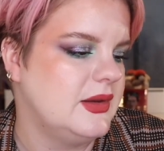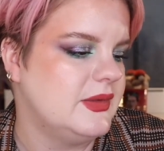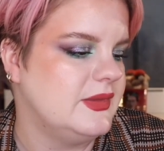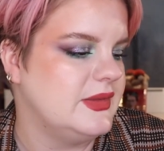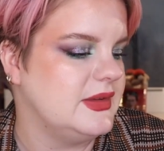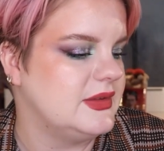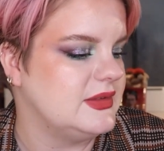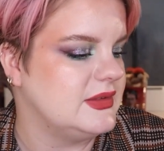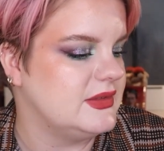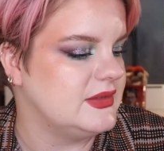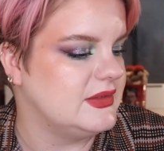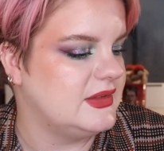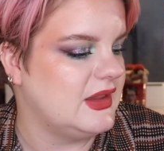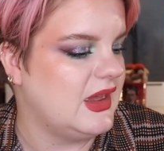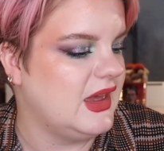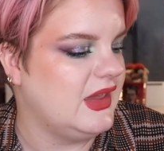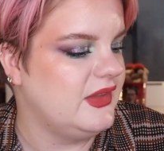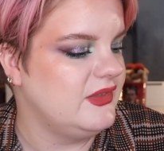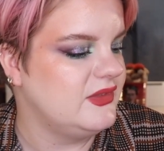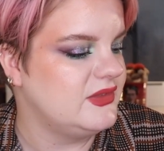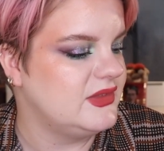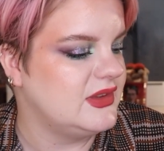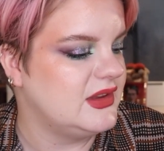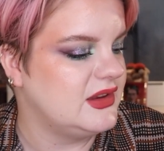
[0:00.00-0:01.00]
This is the
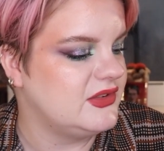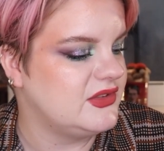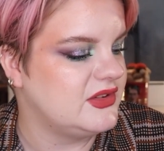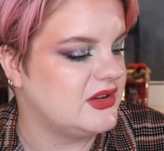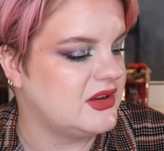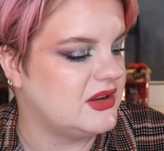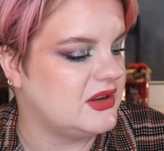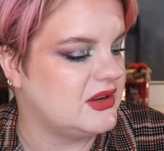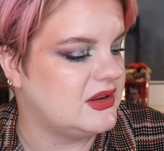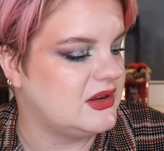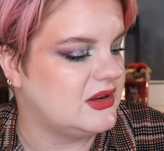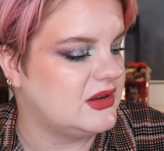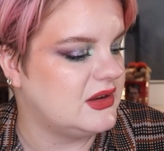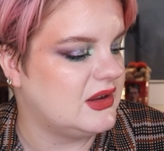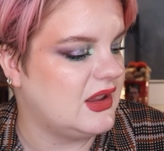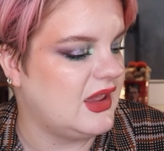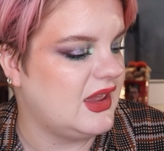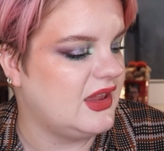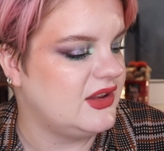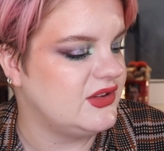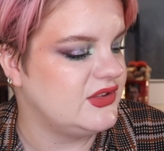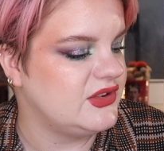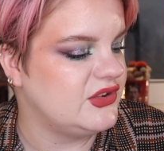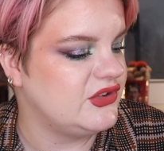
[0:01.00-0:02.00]

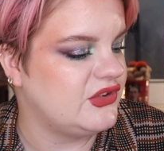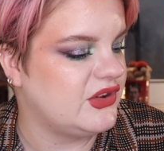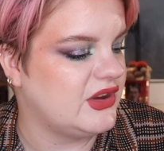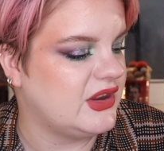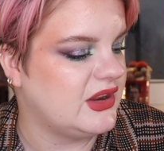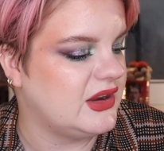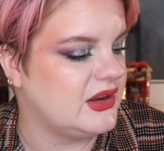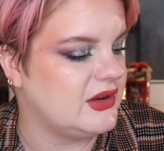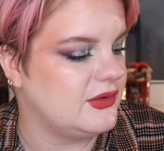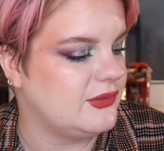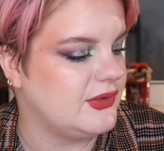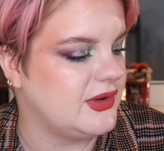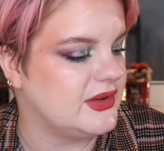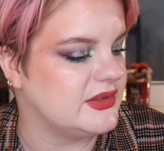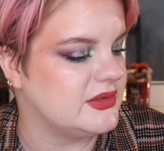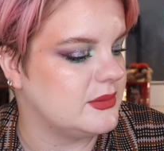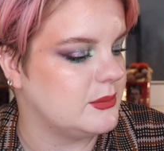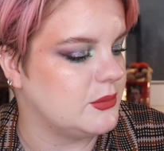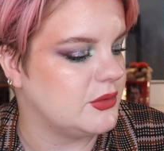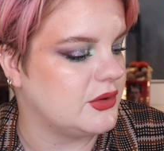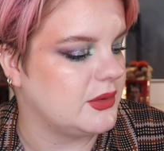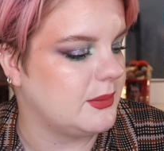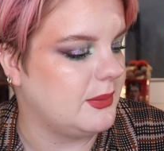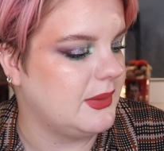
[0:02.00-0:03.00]
Anti-Shine Face
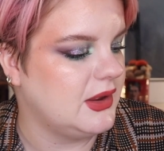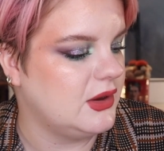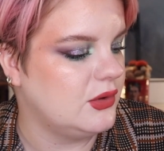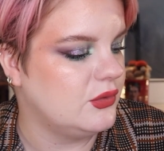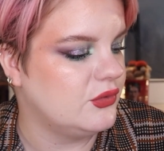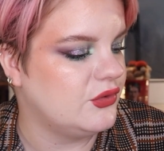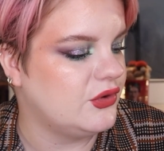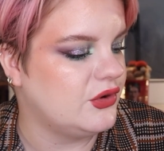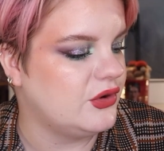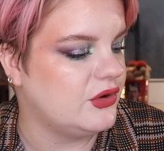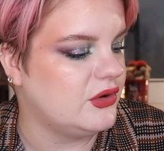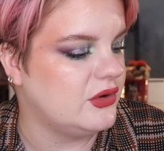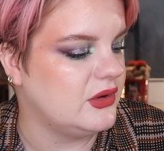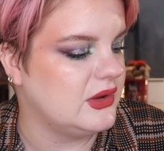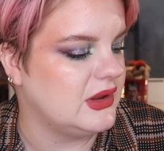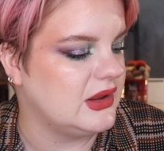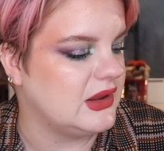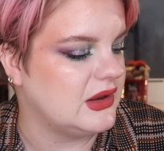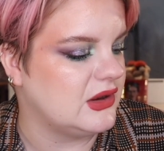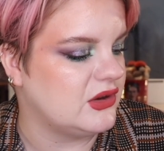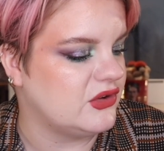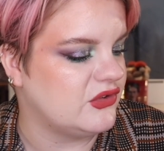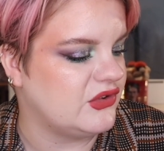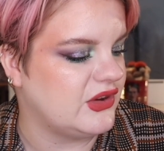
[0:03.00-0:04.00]
and Body Powder
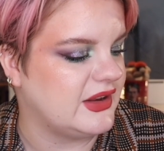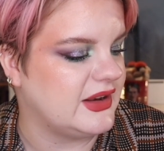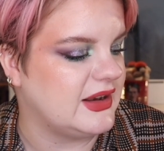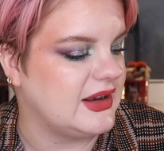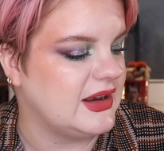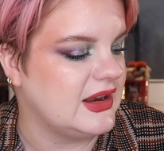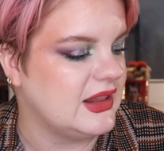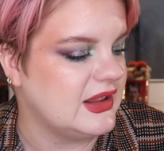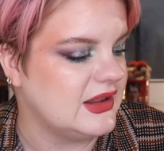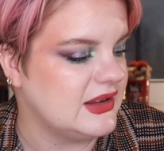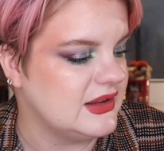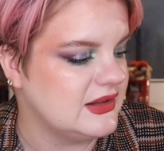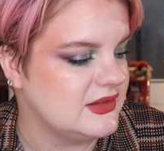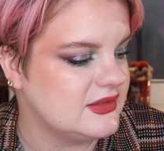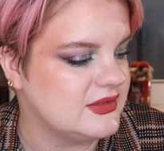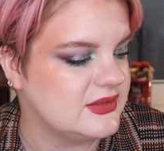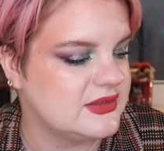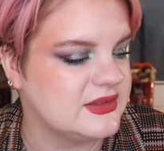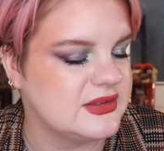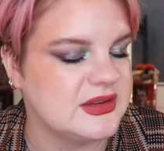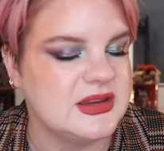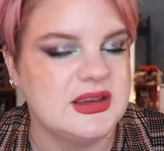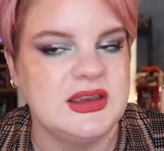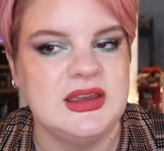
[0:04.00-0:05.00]
in the shade
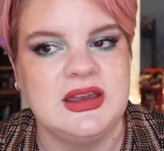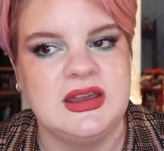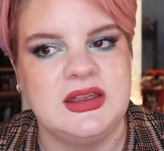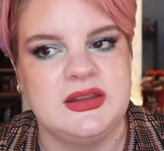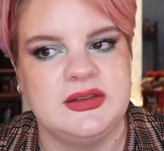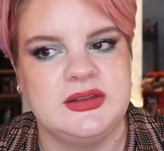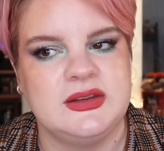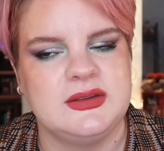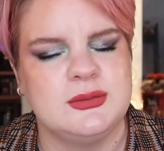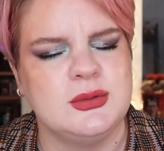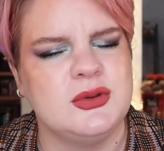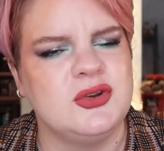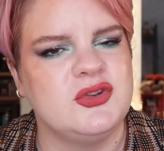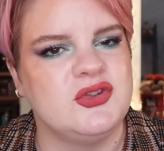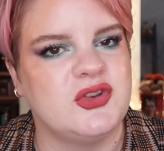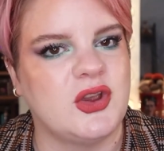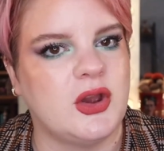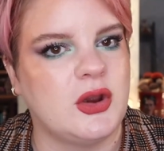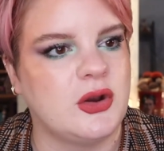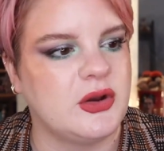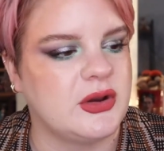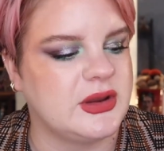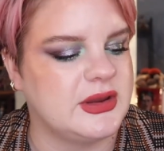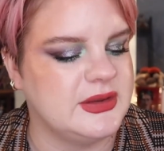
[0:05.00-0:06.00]
Light. This one
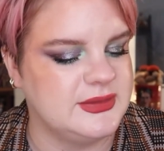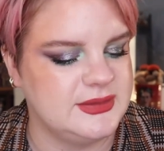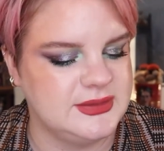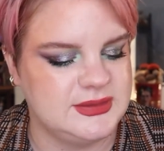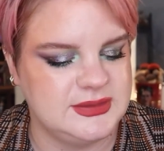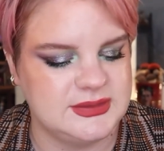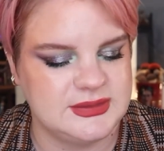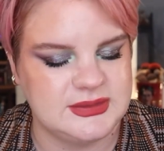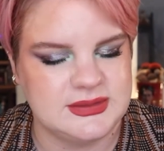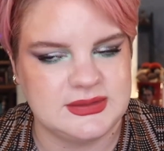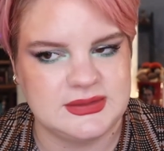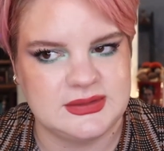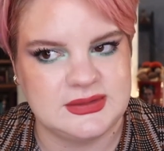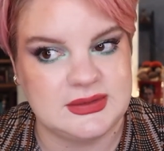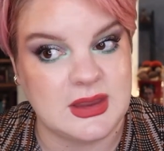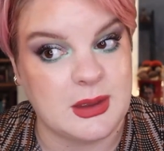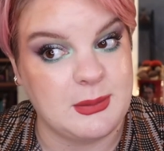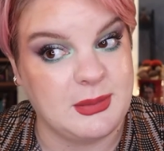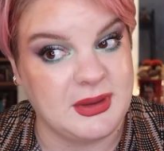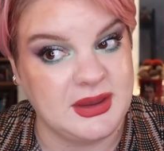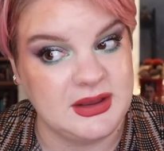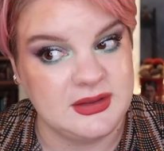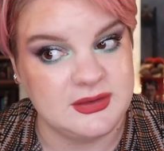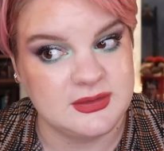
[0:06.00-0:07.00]
darkens a
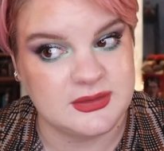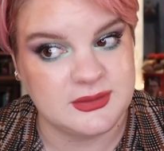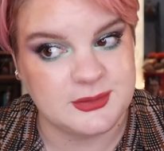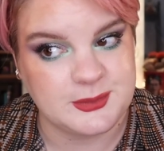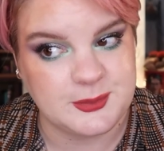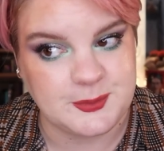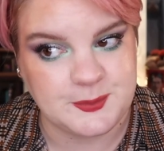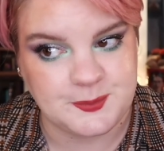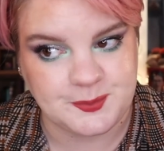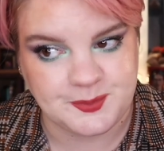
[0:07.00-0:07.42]
bit.